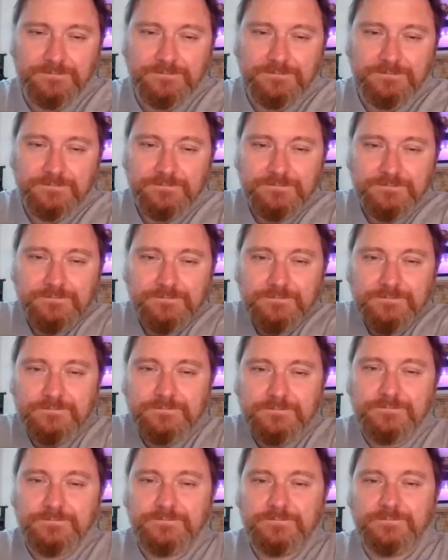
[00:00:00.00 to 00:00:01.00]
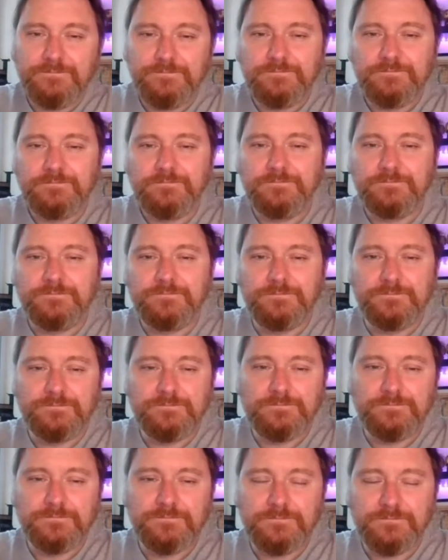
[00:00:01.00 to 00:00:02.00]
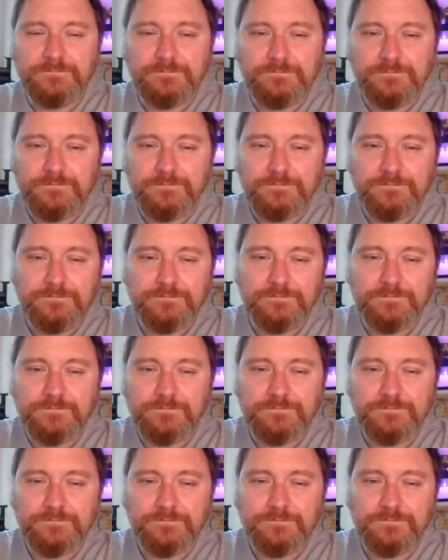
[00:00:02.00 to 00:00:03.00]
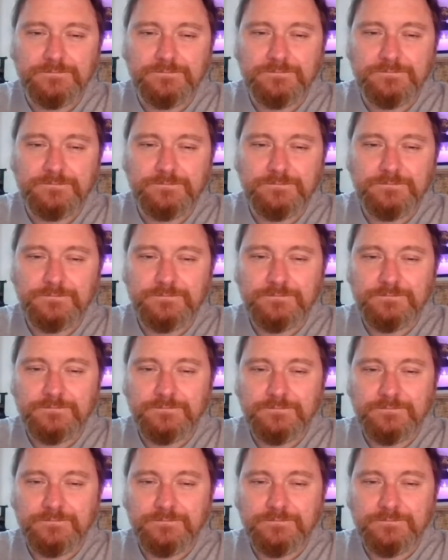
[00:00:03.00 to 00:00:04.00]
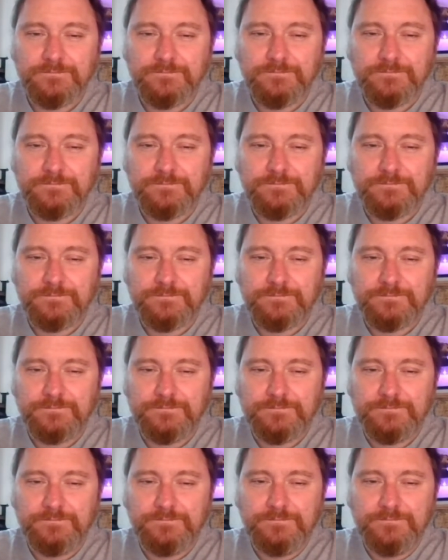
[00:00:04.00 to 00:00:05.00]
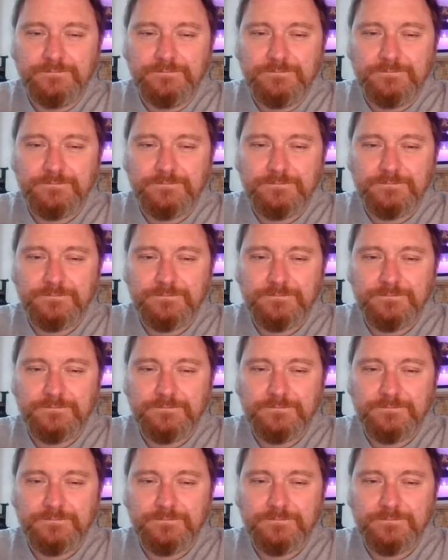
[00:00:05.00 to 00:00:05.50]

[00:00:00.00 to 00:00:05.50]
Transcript: (not speaking)